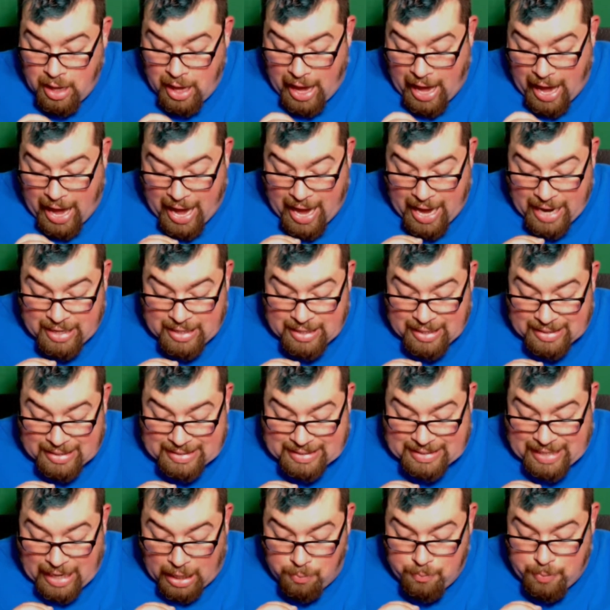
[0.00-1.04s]
And
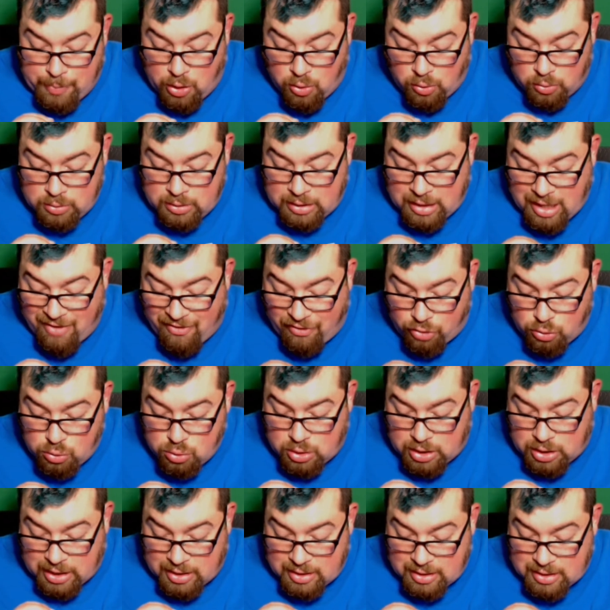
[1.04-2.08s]
salpicón de
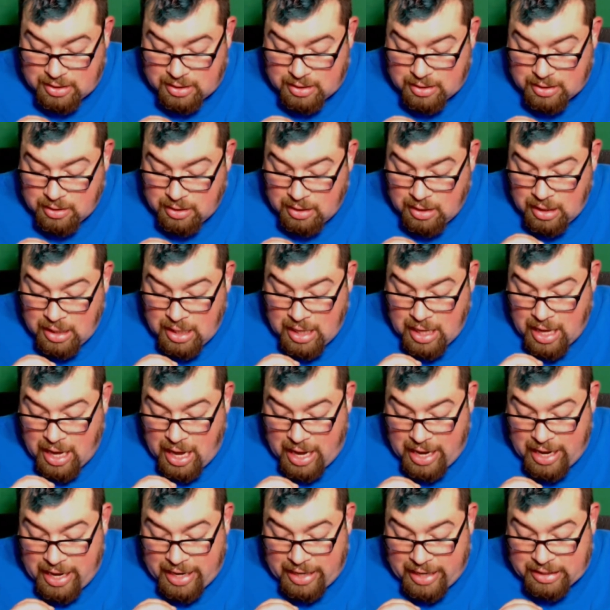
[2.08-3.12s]
frutas,
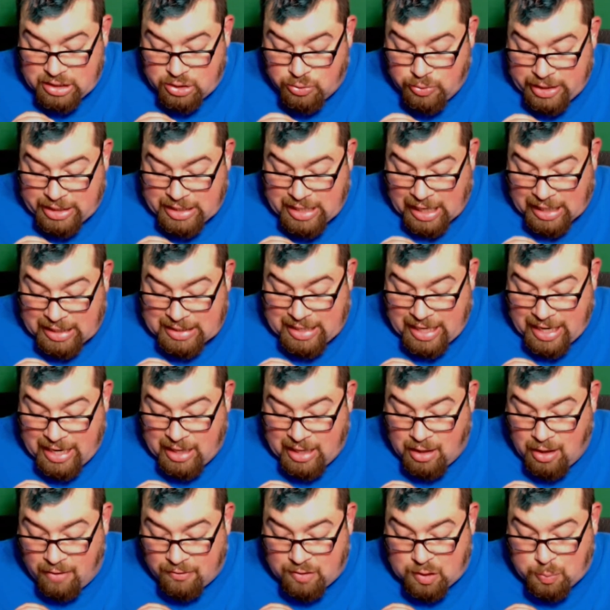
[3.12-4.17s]
a sweet
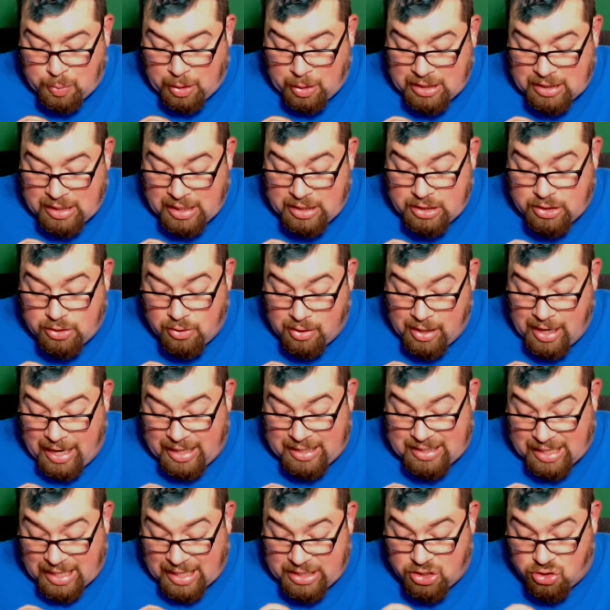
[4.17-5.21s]
cocktail of sparkling soda and
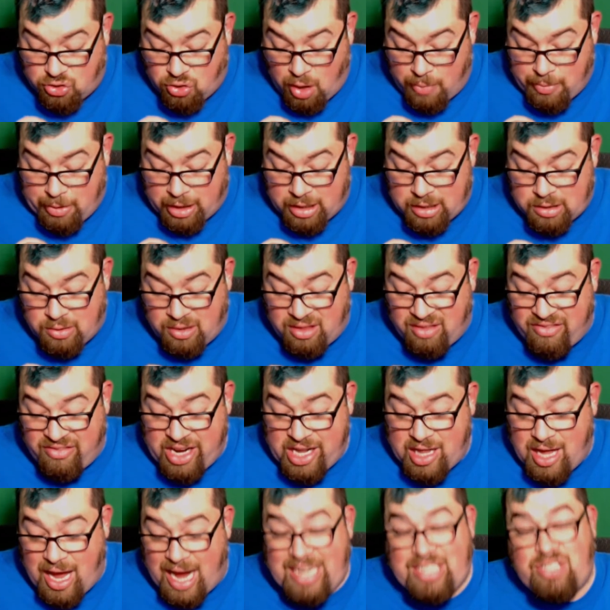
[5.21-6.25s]
diced strawberries with
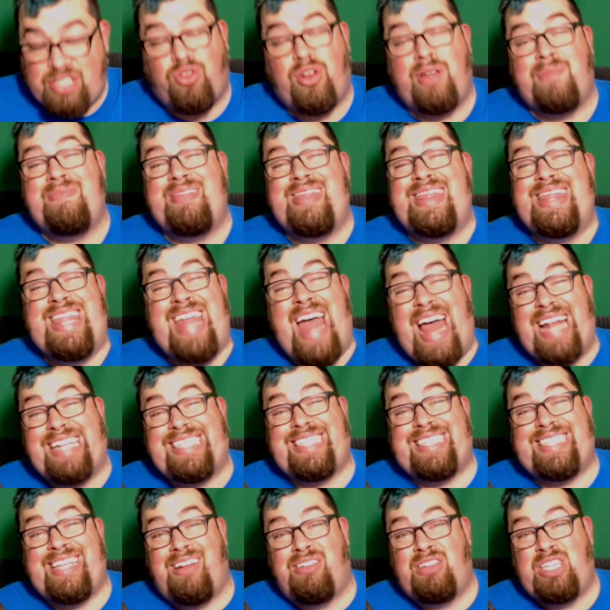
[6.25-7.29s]
vanilla ice cream. That
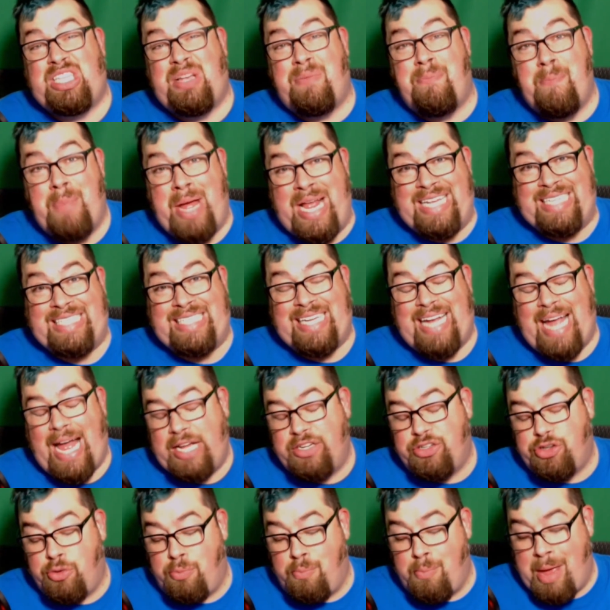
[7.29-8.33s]
sounds amazing. I
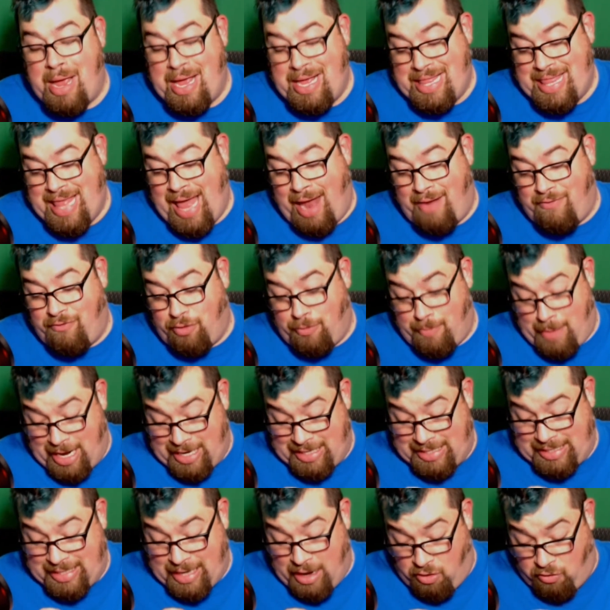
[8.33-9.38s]
should make that for
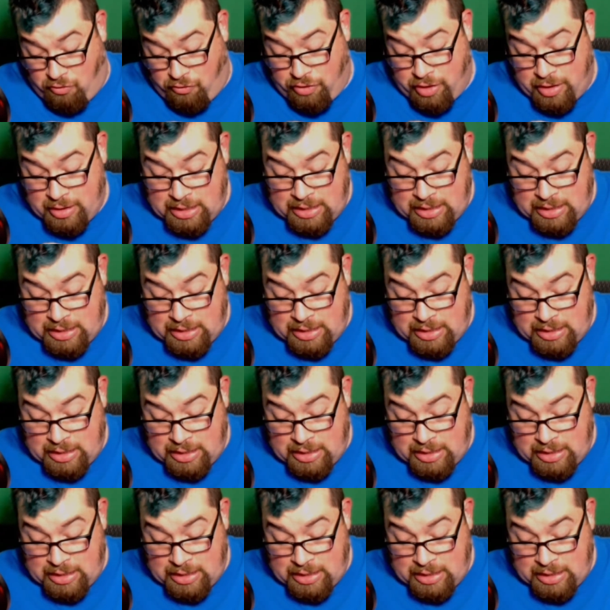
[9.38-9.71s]
myself.